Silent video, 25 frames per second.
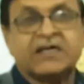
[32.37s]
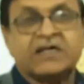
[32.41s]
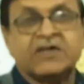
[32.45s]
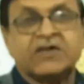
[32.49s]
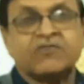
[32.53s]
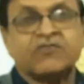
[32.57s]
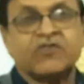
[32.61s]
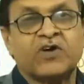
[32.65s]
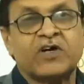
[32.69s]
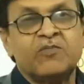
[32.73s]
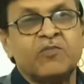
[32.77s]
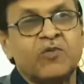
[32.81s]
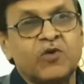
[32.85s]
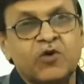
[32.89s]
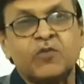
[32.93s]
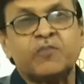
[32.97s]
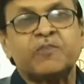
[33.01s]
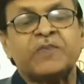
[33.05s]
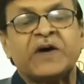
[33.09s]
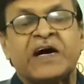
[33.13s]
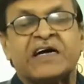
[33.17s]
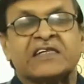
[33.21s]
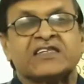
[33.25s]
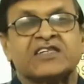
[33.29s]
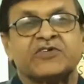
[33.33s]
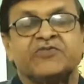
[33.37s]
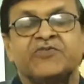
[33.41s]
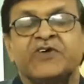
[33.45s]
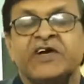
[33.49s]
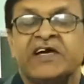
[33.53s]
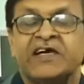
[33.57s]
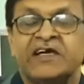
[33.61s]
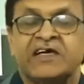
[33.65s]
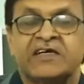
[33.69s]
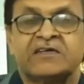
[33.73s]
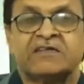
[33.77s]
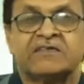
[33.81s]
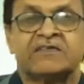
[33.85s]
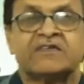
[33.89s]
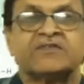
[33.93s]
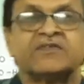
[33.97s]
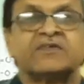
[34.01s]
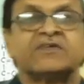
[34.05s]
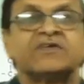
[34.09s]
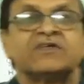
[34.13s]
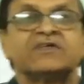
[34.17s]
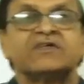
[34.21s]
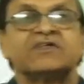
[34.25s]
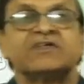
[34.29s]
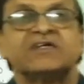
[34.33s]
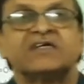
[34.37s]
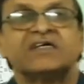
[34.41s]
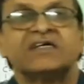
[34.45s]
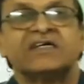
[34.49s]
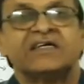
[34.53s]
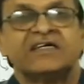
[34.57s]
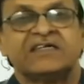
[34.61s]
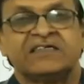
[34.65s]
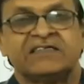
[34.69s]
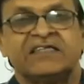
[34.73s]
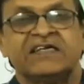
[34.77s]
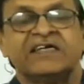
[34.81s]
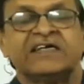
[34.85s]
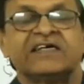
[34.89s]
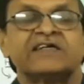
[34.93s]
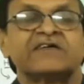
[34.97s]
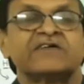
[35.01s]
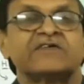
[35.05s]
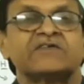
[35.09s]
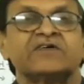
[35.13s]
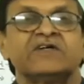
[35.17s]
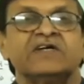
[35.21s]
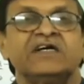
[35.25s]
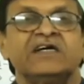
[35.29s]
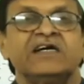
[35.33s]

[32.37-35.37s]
One more pathway is there